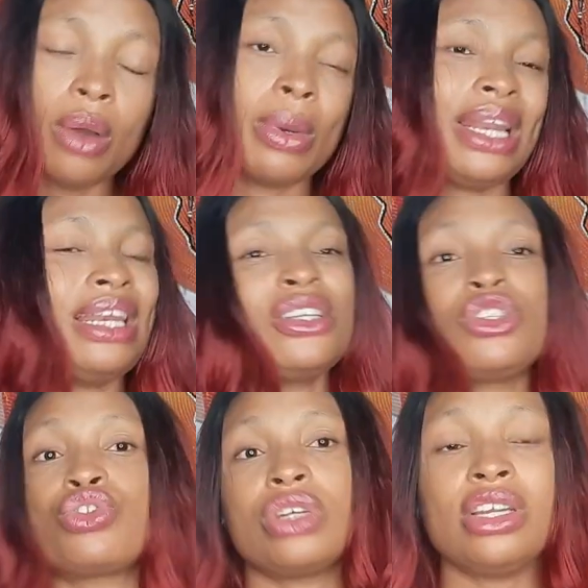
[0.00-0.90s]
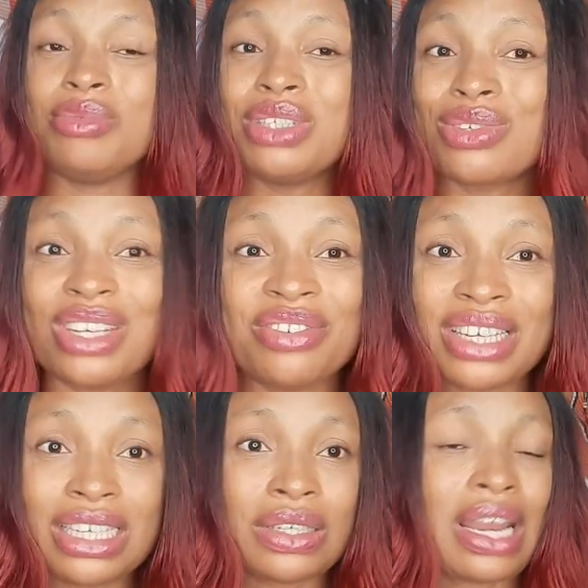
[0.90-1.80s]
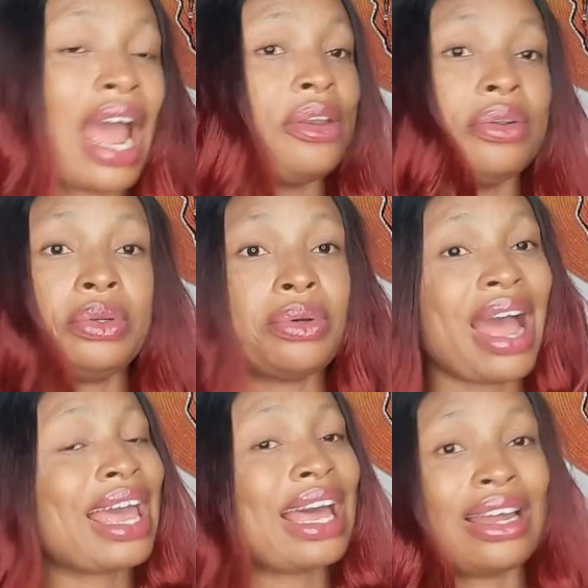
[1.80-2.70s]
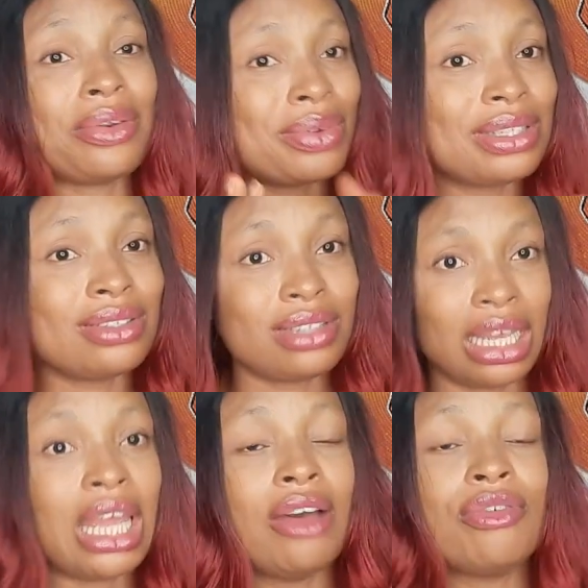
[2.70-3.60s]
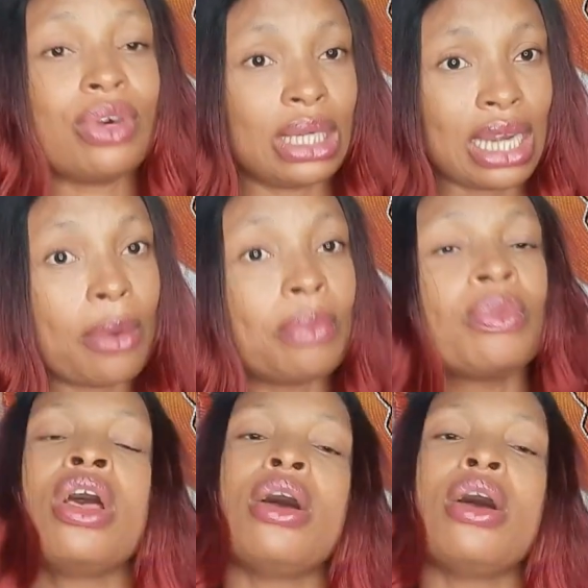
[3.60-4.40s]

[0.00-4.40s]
Whether not straight up disqualification, I don't know. I cannot say for now.